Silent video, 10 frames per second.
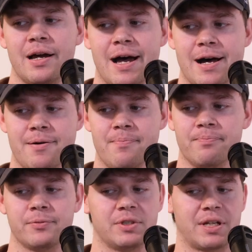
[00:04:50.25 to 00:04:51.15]

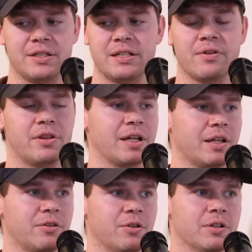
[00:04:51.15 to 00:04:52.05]
Because even
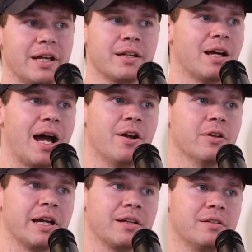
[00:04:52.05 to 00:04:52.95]
thinking through like, I
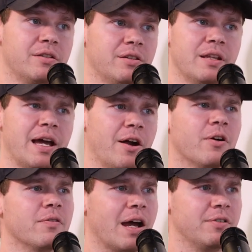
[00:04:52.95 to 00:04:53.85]
don't
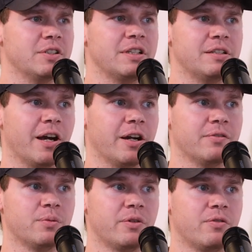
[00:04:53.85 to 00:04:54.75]
know, have you seen Daredevil